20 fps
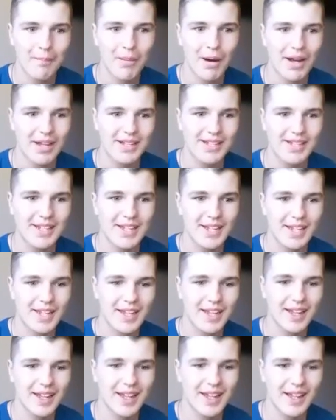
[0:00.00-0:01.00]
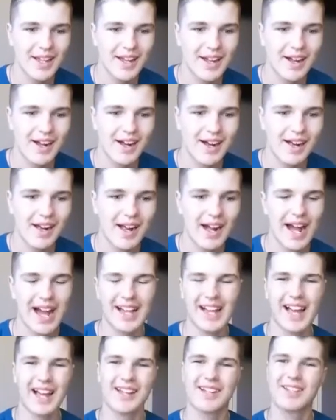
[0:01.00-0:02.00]
But
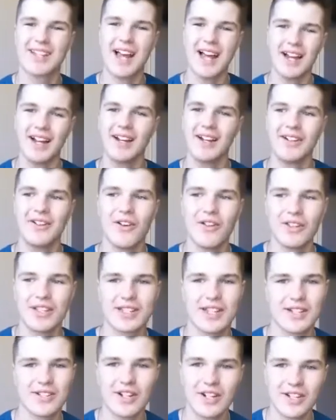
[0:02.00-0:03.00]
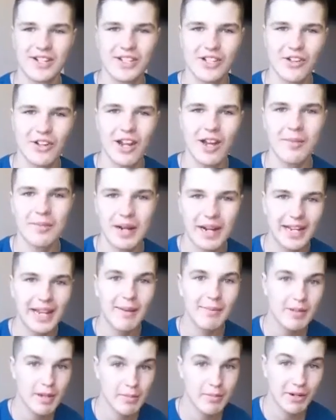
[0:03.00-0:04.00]
I got tired and all this. I started to slow down, but I
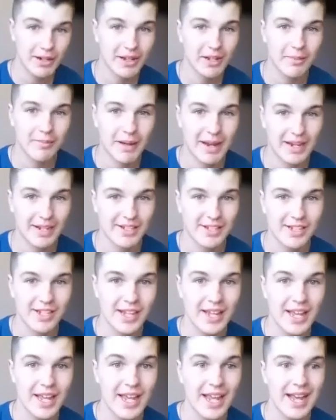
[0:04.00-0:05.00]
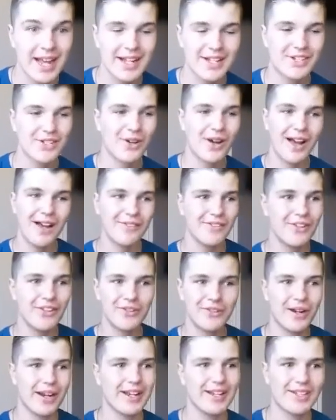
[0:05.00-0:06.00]
kept a pretty good pace. And so after
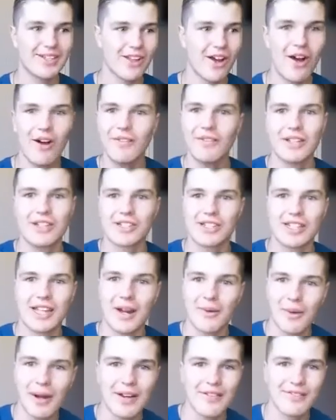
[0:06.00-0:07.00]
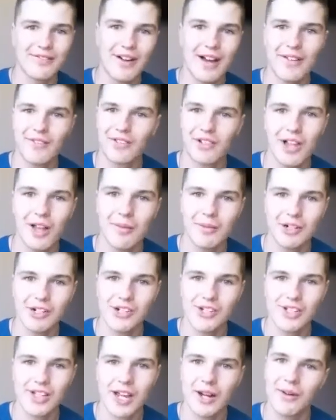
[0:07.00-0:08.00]
the race, obviously, I ran 5
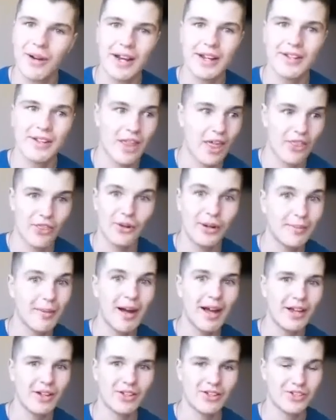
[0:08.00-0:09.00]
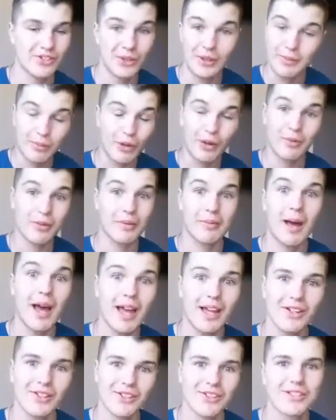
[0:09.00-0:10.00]
kilometers. I ran 3 miles, 3.1
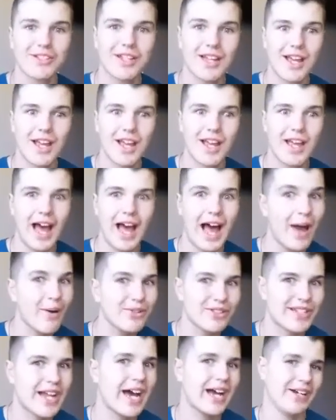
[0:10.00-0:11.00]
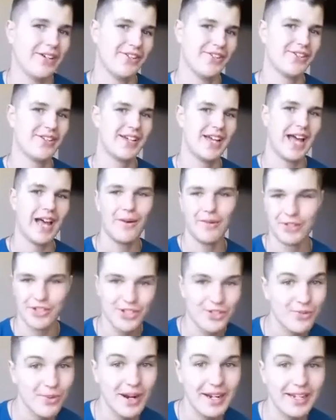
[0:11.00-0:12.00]
miles. I was tired. I was
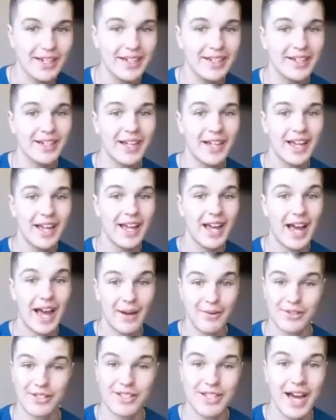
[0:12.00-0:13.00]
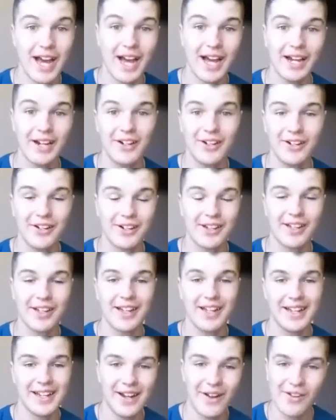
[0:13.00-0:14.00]
sweating. I was tired.
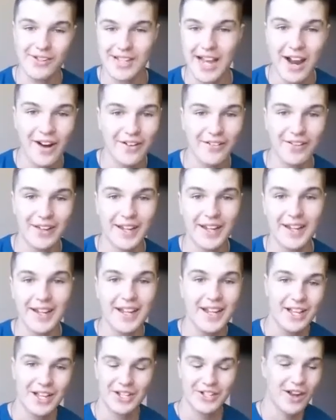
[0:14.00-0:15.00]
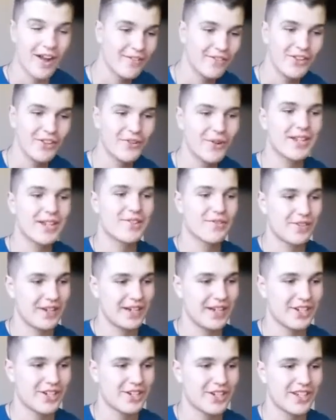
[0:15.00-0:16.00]
I was out of it. So after the race
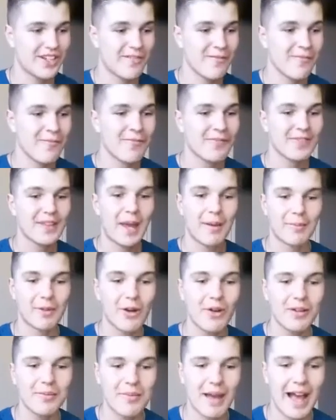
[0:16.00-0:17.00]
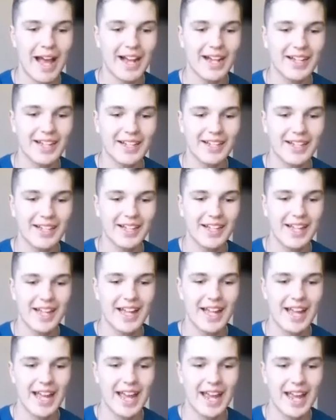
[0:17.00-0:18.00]
finished, I'm going back,
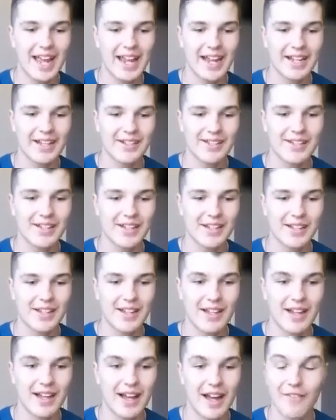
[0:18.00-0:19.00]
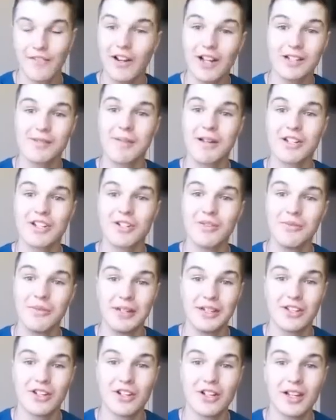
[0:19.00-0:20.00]
and I forgot to mention
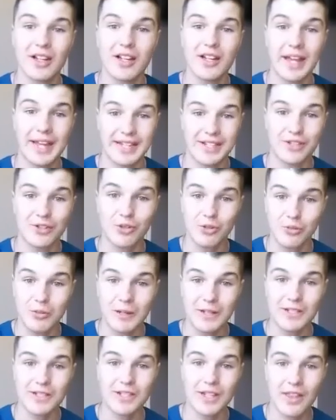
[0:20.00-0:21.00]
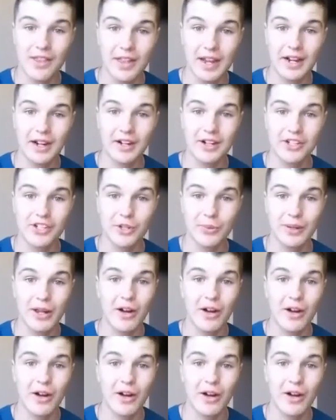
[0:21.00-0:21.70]
we took a school bus there, so